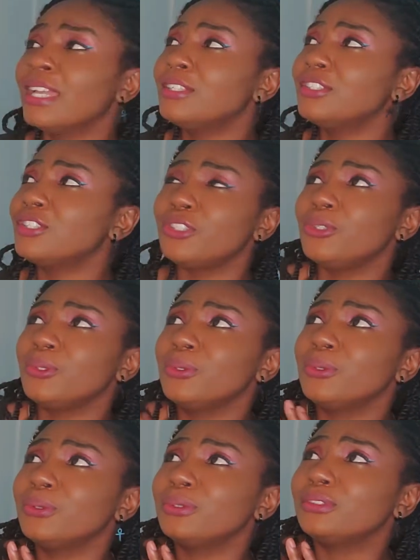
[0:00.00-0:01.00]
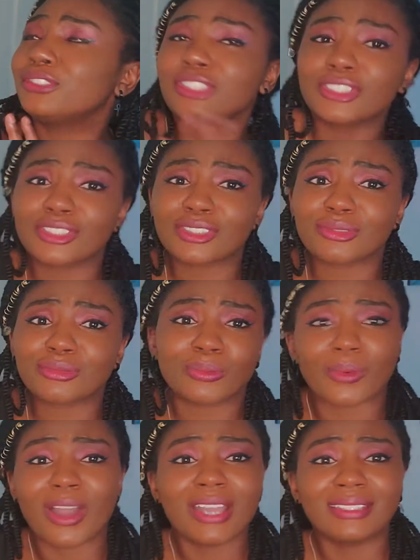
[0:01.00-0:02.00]
And you just
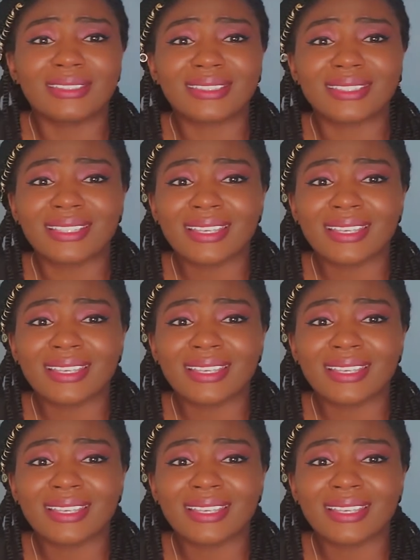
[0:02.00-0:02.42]
want